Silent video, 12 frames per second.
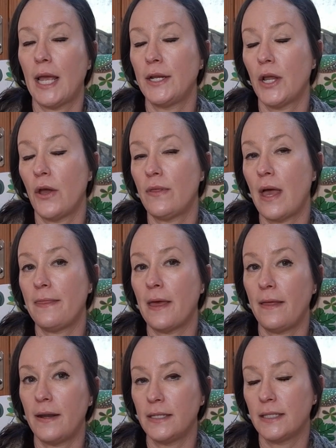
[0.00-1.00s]
I know that
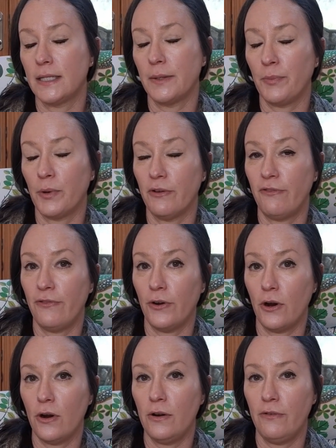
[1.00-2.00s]
that is the
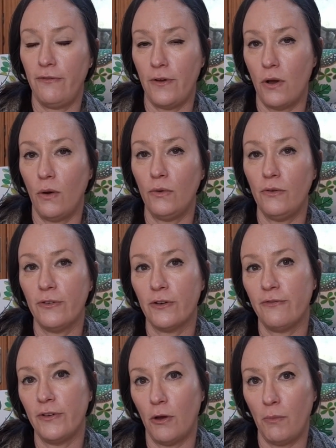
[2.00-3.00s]
preferred phone
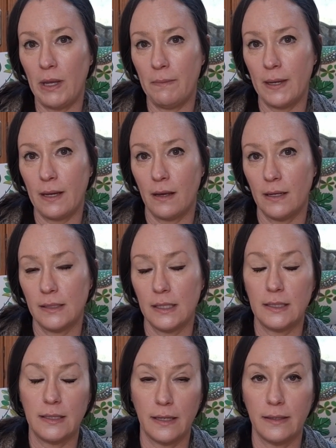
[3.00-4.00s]
for filming because
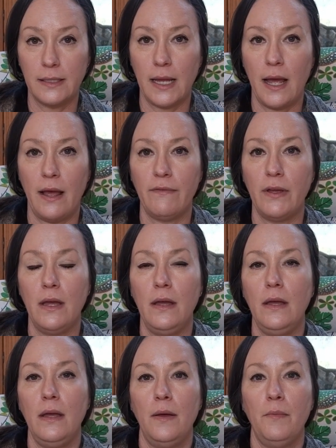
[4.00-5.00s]
it does have
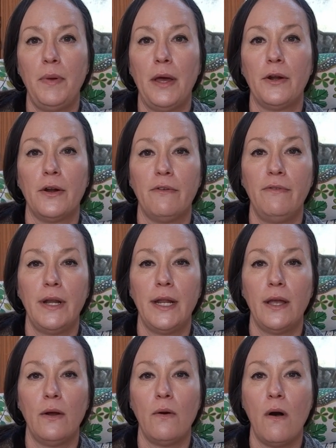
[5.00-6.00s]
better
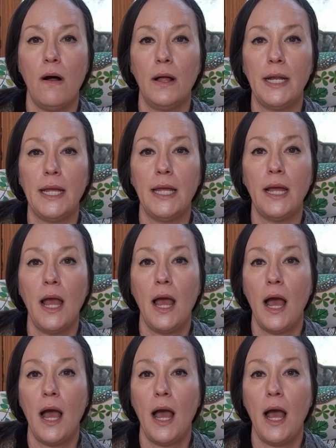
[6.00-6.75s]
video quality.